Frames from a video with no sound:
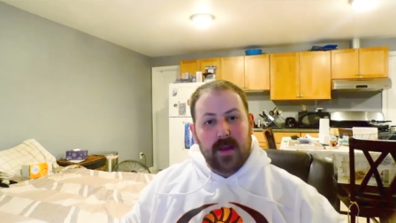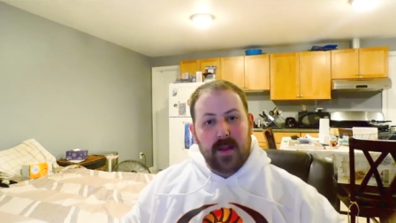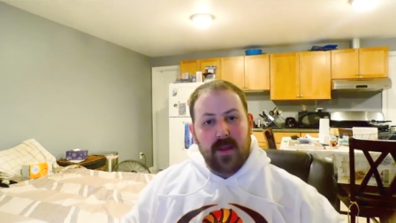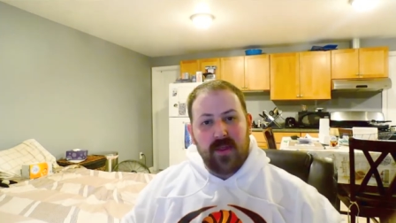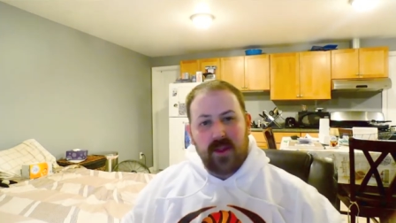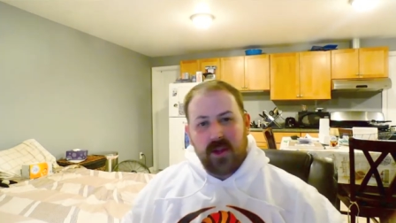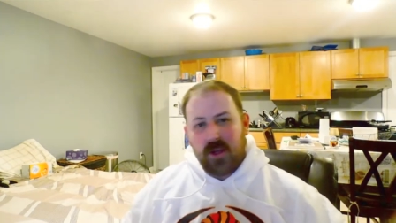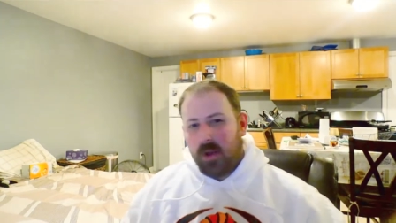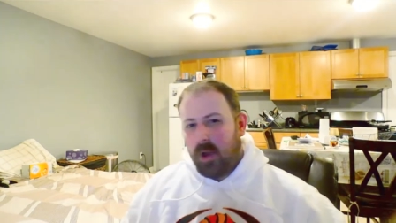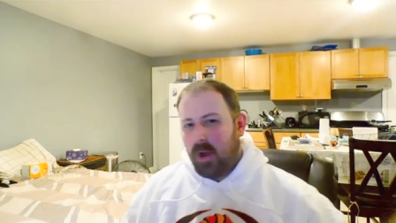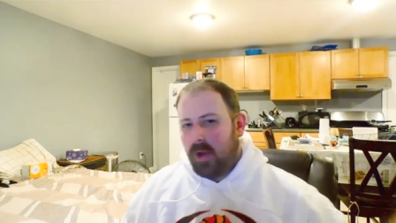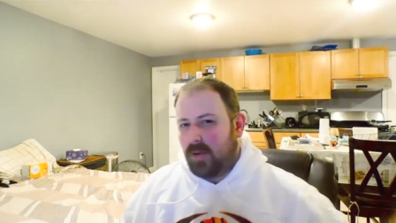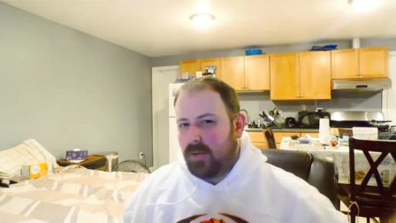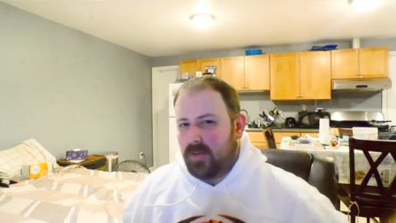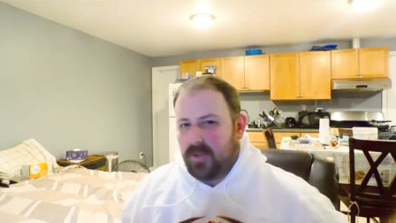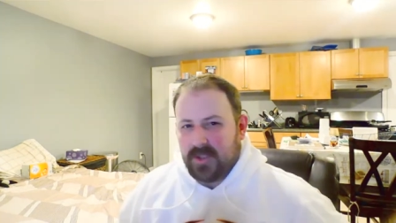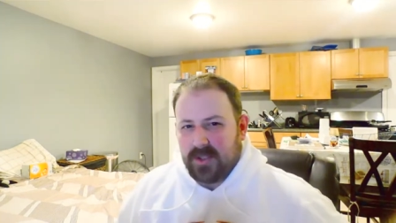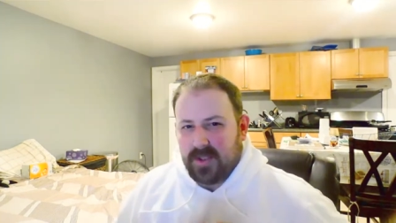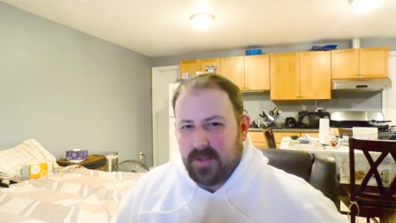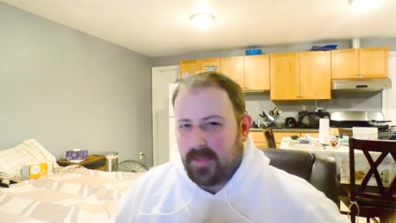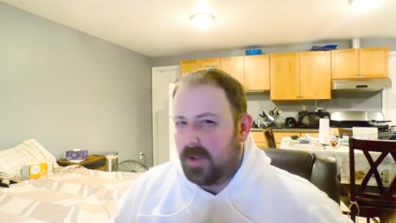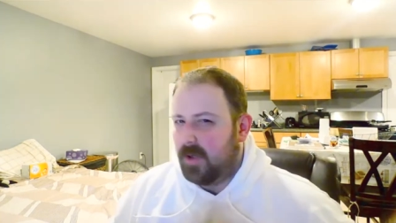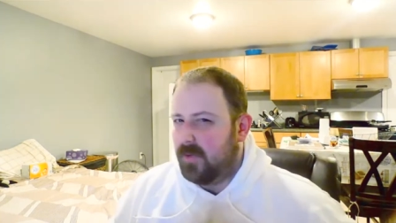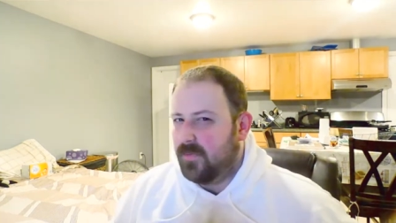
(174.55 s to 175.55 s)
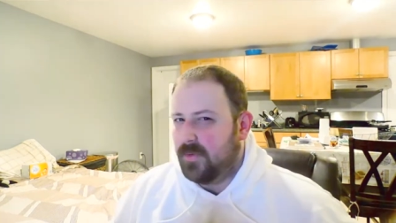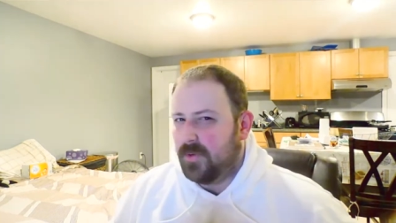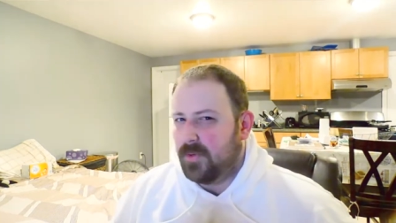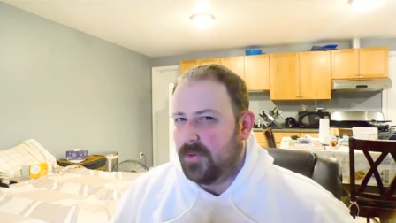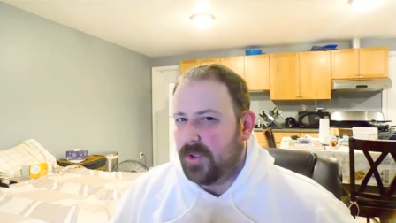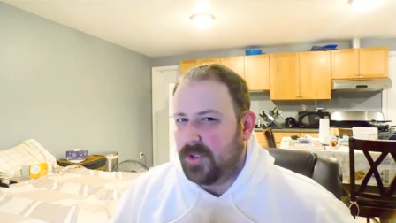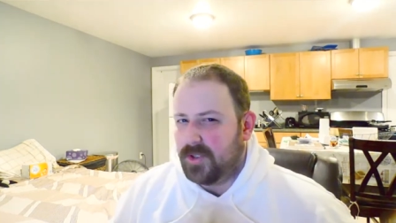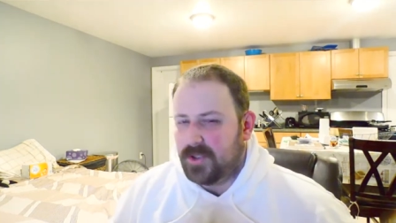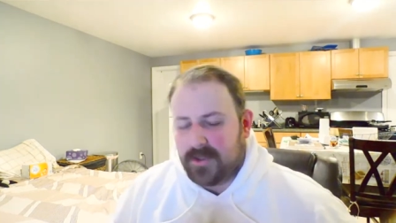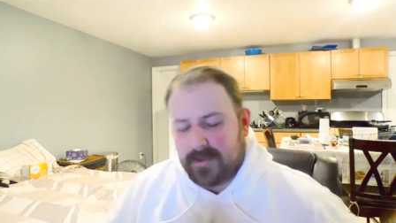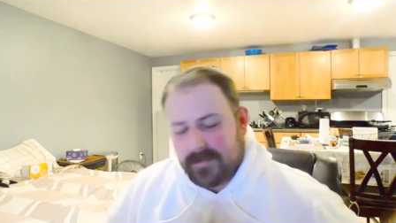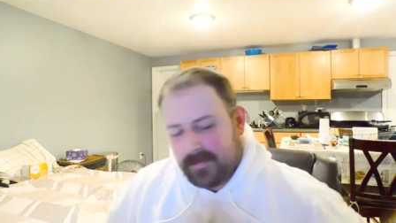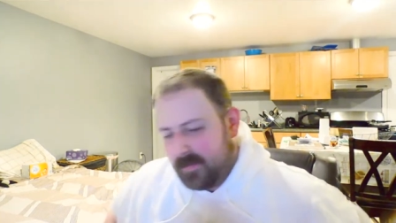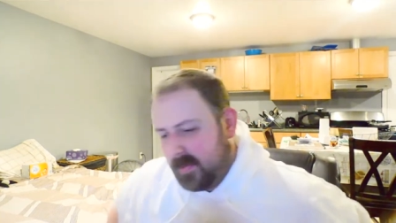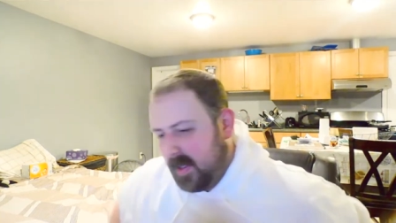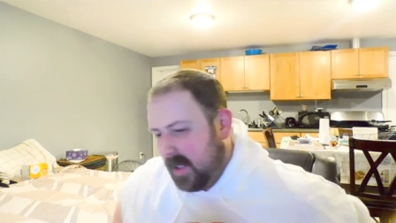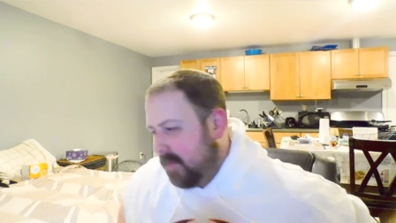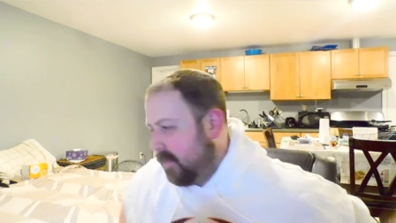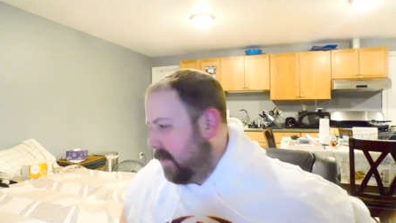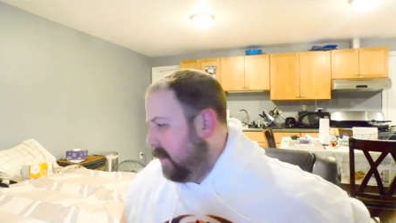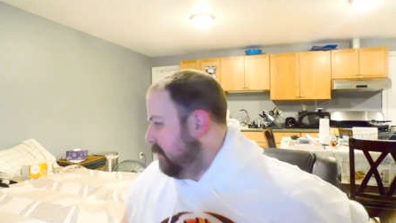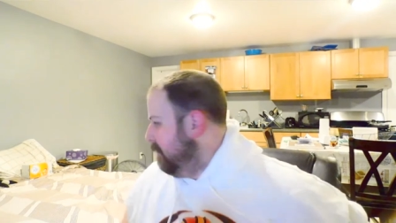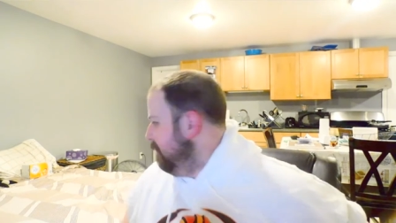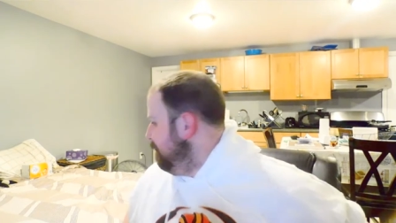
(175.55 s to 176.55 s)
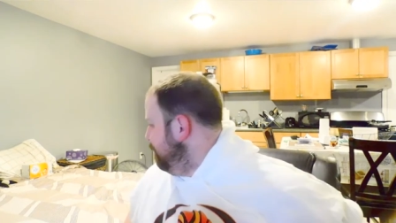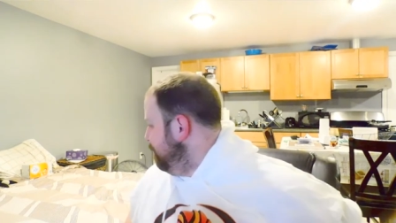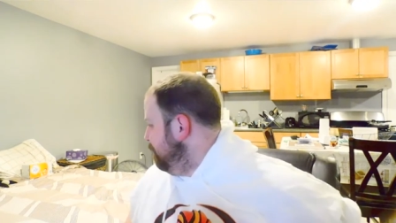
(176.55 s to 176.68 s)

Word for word: The Nautilus, a beautiful creature. Anyway.